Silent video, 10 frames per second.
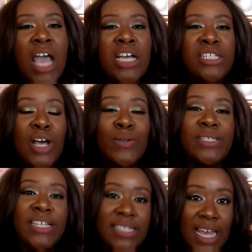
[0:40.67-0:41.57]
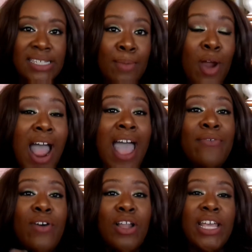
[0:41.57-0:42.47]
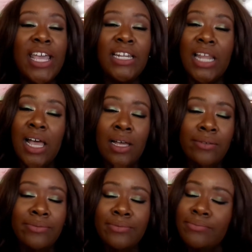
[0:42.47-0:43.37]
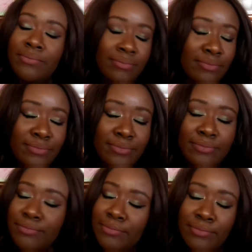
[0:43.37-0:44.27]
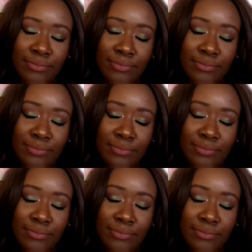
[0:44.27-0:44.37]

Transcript: So since last summer, I have fallen in love. I